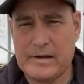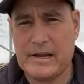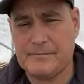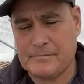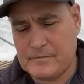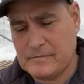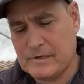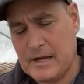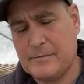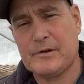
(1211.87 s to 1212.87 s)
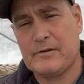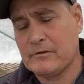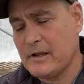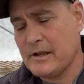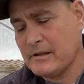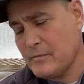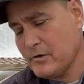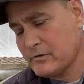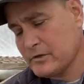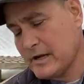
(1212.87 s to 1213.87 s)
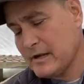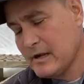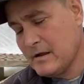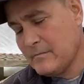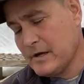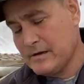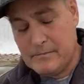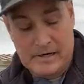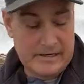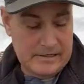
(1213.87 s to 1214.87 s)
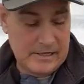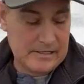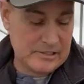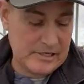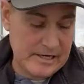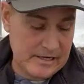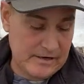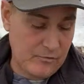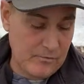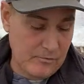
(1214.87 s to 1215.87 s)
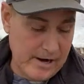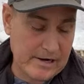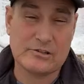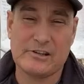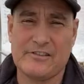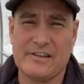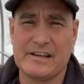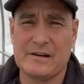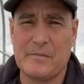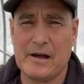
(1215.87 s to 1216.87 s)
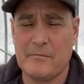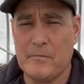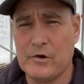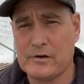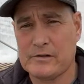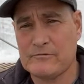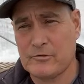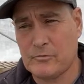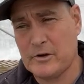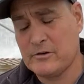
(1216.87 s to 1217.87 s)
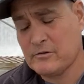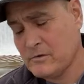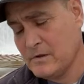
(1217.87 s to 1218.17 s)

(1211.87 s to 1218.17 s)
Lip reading: kept everything, the milk tank. But it does need, if we were actually thinking about milking for real,